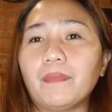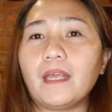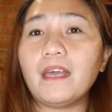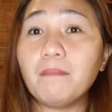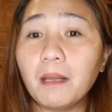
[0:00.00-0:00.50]

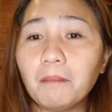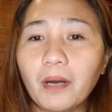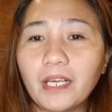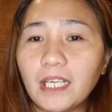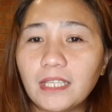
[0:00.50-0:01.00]
email
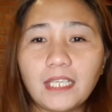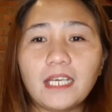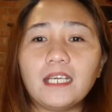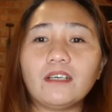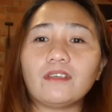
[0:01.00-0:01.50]

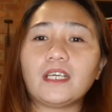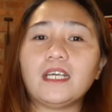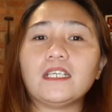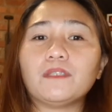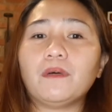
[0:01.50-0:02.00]
marketing,
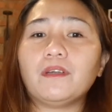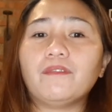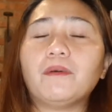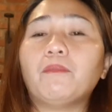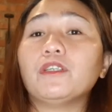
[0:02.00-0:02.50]
okay, is one
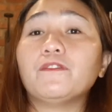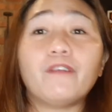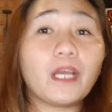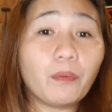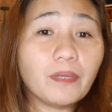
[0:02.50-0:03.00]
of the most
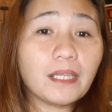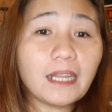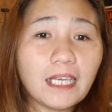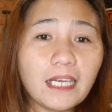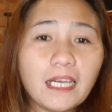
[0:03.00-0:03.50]

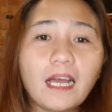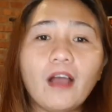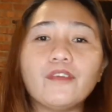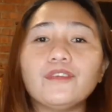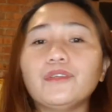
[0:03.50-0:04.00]
frequently
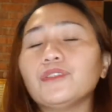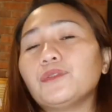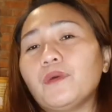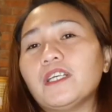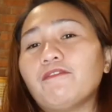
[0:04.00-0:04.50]

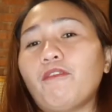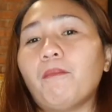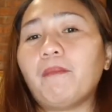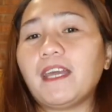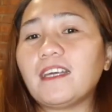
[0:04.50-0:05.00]
used ways for
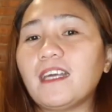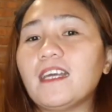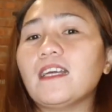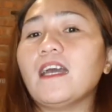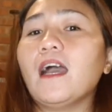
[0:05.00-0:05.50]

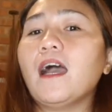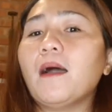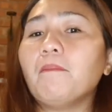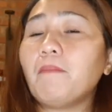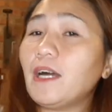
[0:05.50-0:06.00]
making
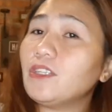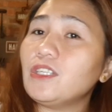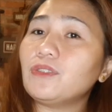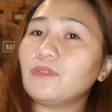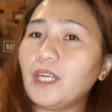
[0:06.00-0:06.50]

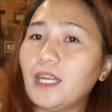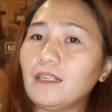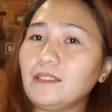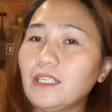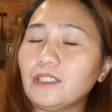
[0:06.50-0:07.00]
money
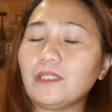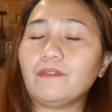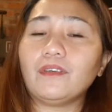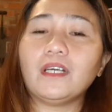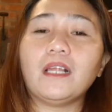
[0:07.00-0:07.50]
today. Okay, so
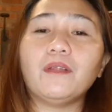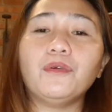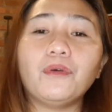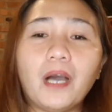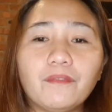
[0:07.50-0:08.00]

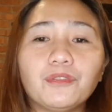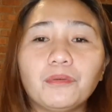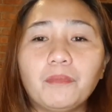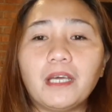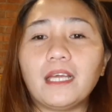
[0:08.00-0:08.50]
you have to
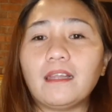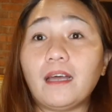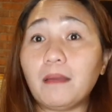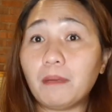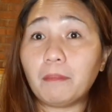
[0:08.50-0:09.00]
make in
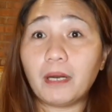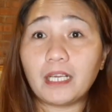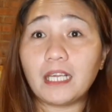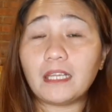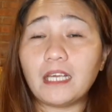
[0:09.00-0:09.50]
the email
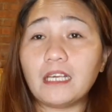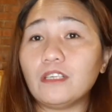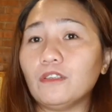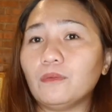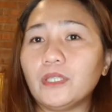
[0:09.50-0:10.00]
marketing,
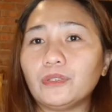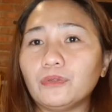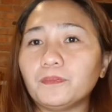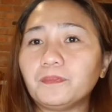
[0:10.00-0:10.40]
you want to